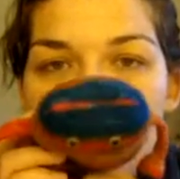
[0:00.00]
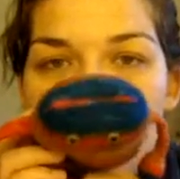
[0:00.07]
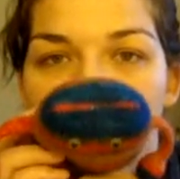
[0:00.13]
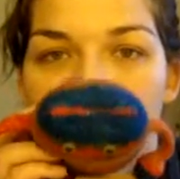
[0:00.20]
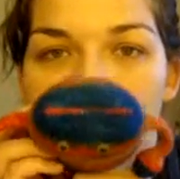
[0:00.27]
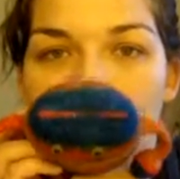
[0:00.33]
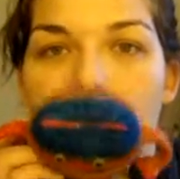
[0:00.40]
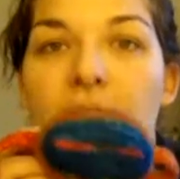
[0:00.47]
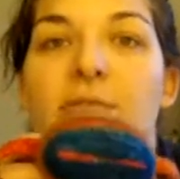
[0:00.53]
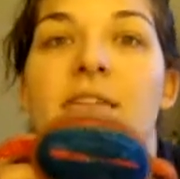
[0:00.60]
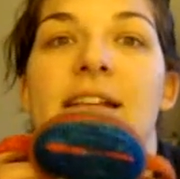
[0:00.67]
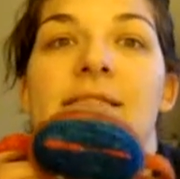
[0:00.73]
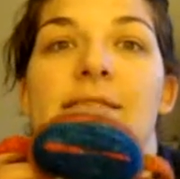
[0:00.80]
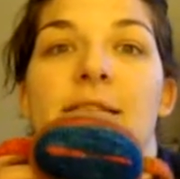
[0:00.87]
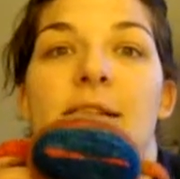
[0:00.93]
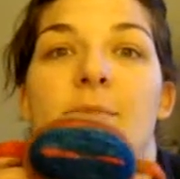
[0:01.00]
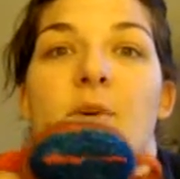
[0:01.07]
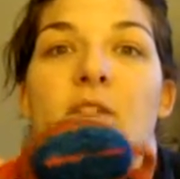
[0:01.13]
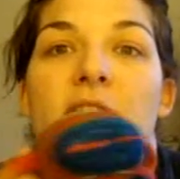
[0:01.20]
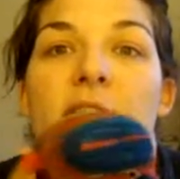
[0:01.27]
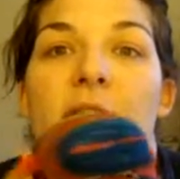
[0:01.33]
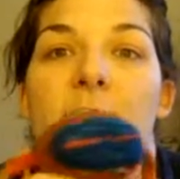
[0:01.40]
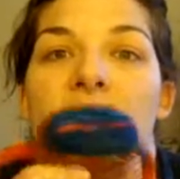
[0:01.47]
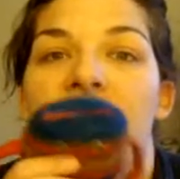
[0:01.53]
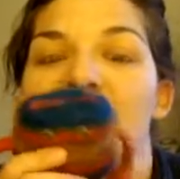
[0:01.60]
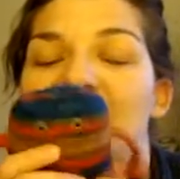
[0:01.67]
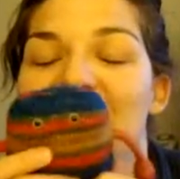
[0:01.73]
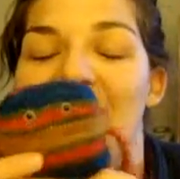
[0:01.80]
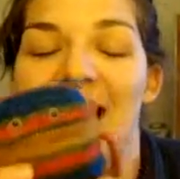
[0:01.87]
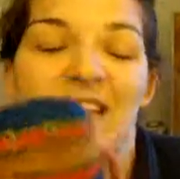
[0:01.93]
so he's got a red seam on the top of
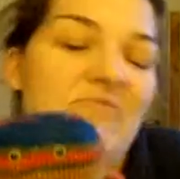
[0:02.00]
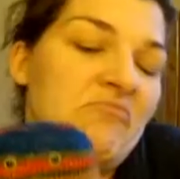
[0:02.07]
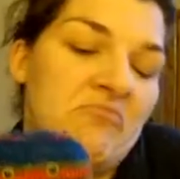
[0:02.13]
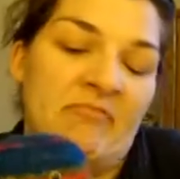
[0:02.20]
his head.